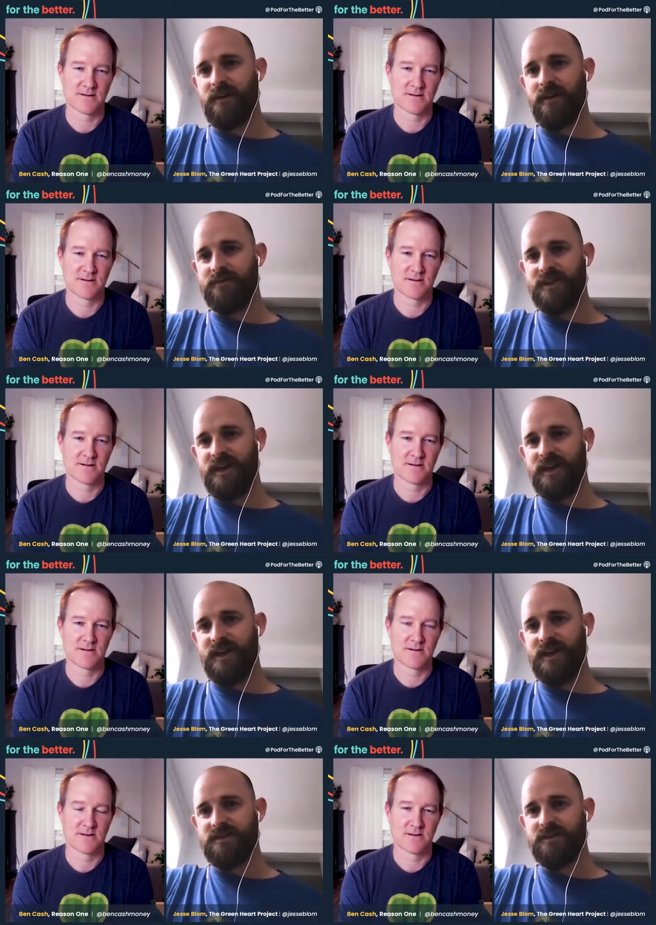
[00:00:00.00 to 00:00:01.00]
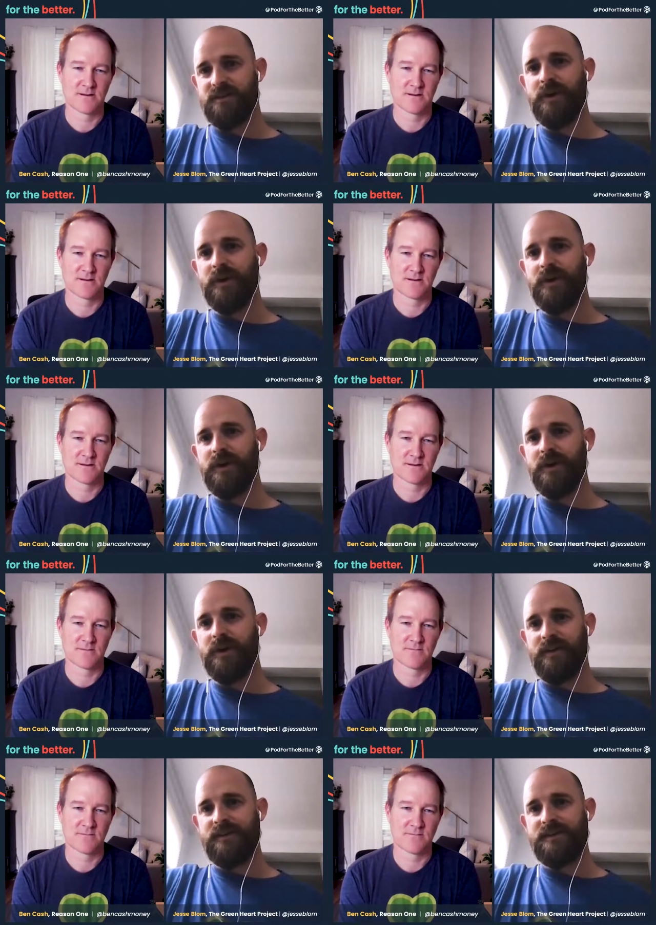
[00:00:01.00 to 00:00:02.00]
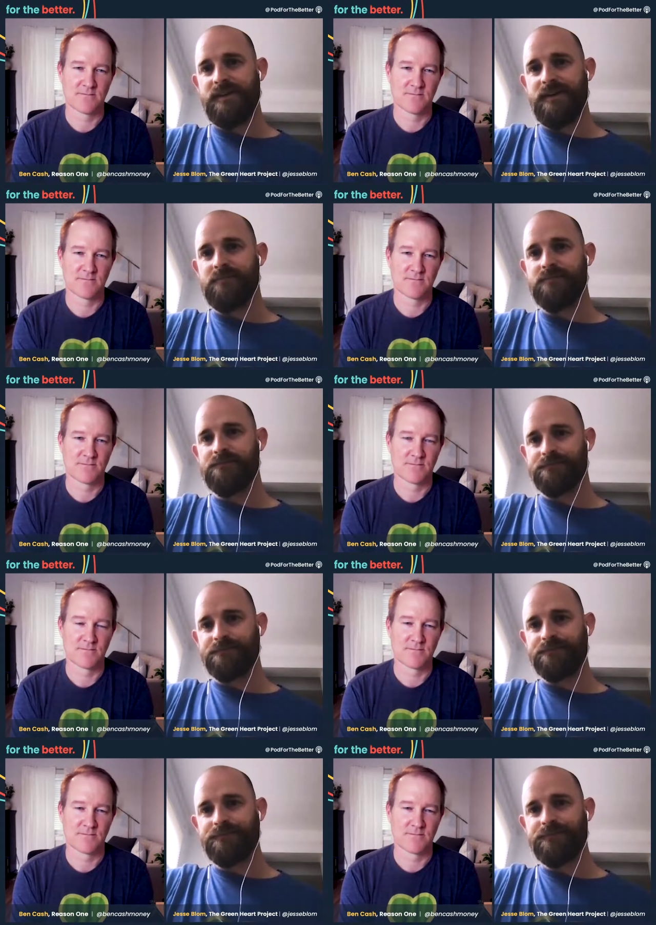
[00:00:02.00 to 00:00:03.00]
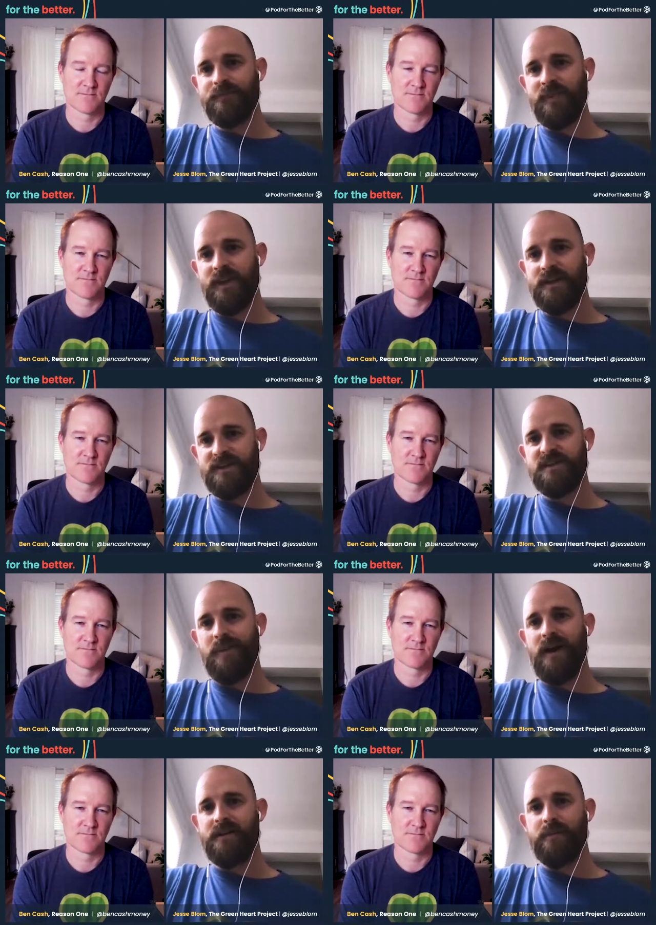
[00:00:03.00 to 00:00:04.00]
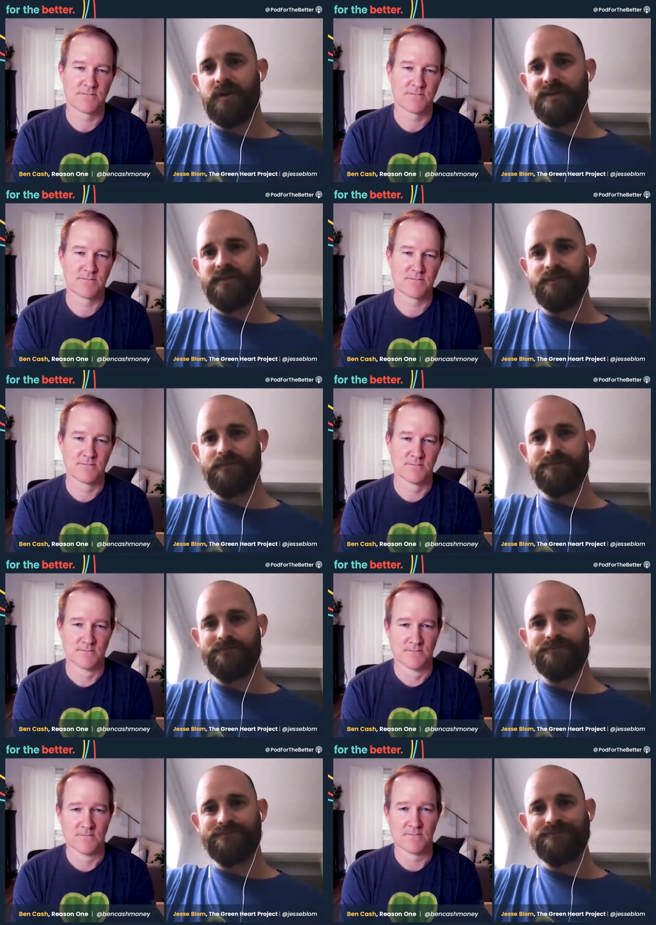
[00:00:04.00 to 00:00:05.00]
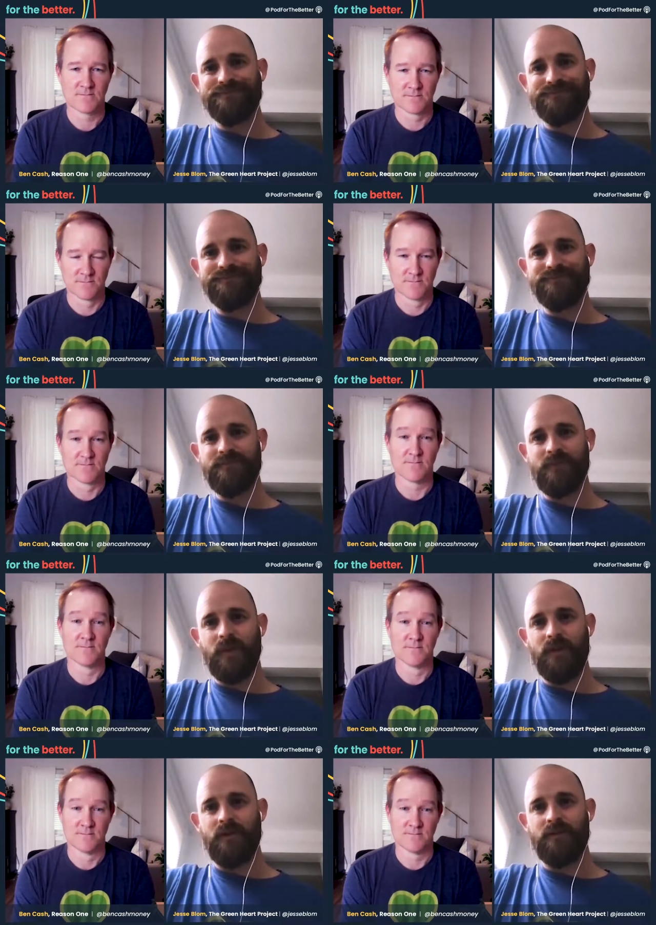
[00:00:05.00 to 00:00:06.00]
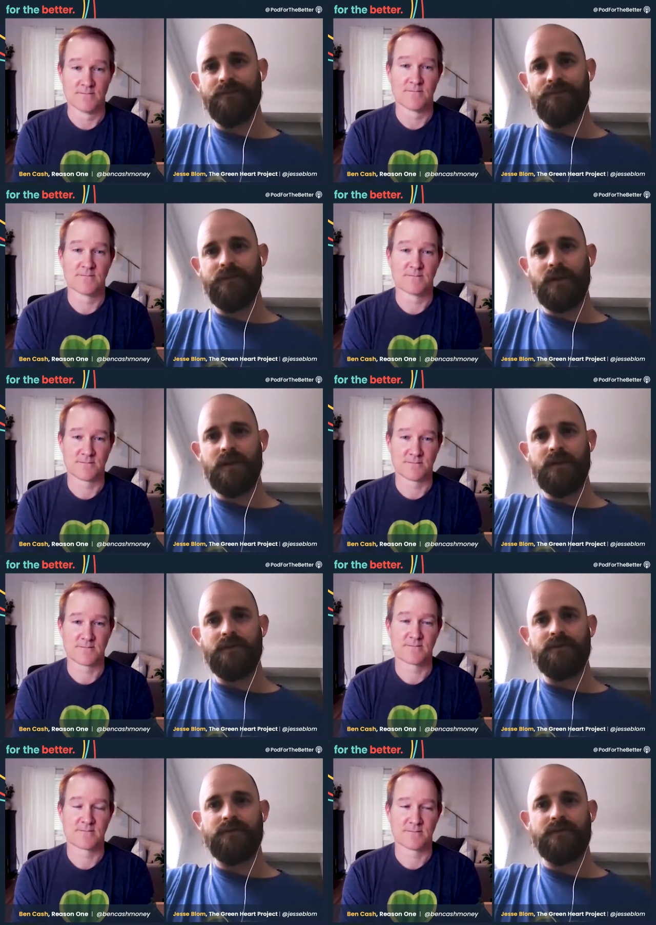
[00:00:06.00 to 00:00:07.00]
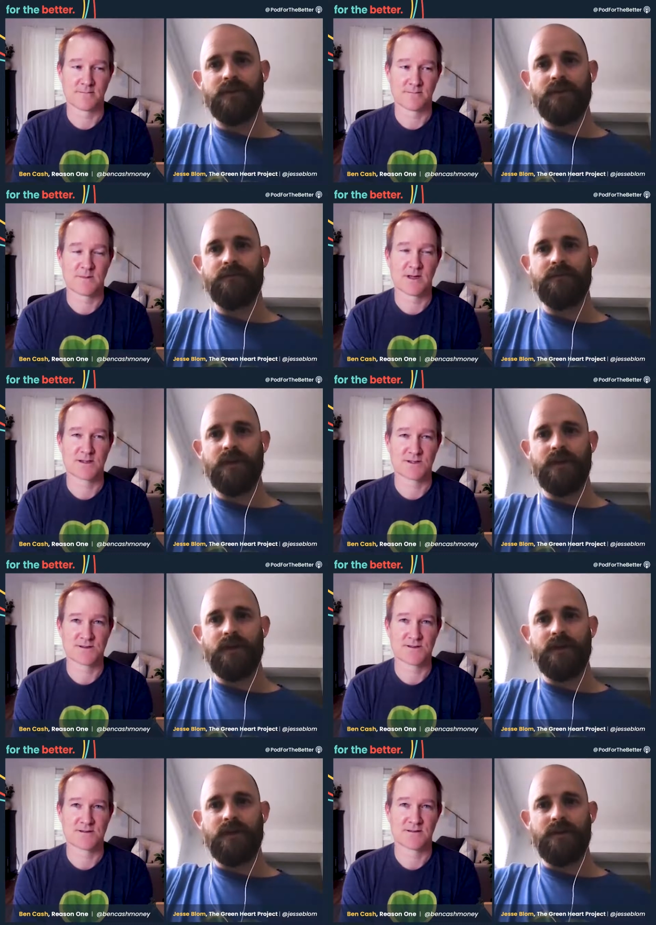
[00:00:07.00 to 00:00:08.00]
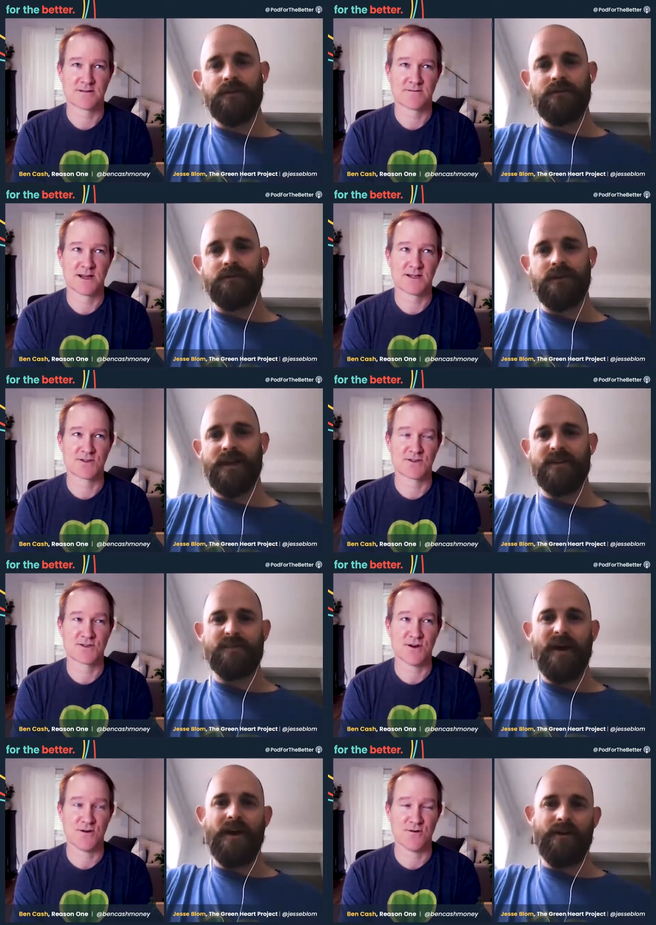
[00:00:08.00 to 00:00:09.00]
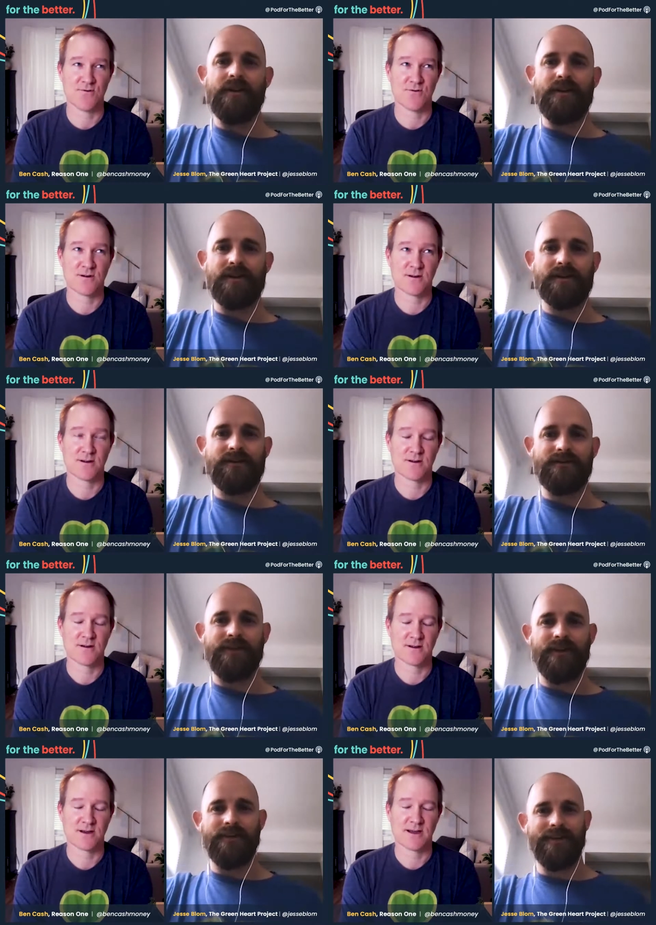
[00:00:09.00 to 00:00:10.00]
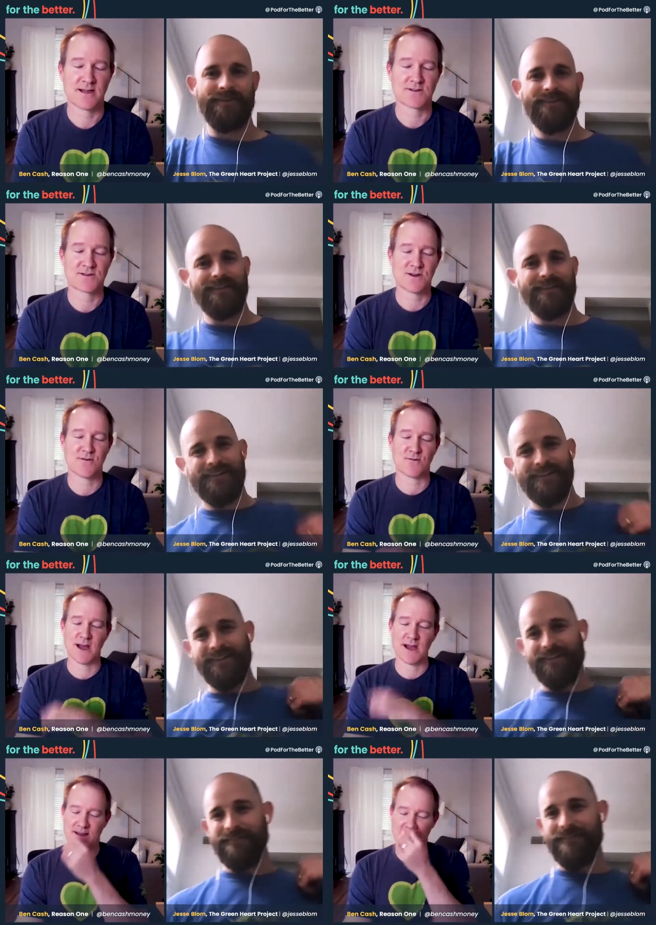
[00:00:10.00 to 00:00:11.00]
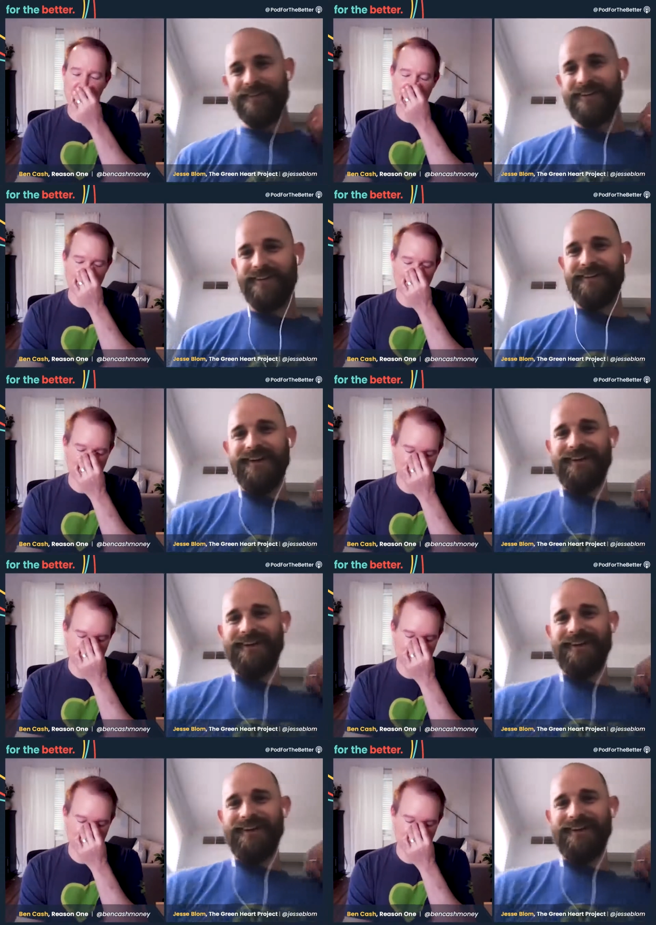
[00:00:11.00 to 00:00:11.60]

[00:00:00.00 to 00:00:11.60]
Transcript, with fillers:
Speaker 1: of change, if you will, is um is inspire the person.
Speaker 2: You know, so that's that so is so others. Yeah, it's so right, and and you